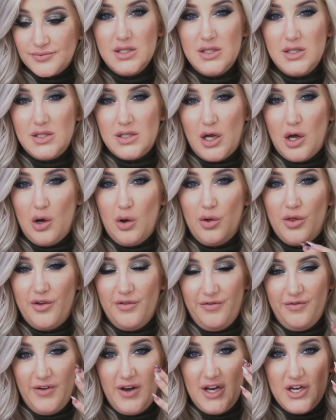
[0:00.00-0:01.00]
So
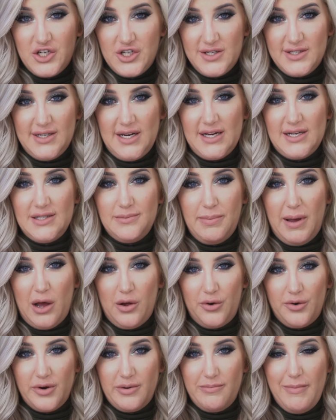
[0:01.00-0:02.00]
the finish is nice
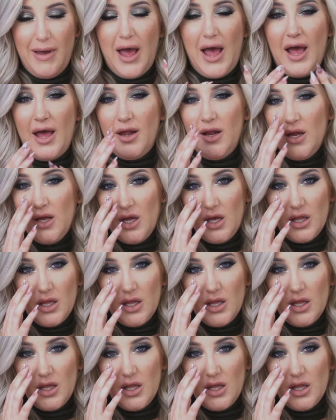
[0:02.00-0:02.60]
powdery matte.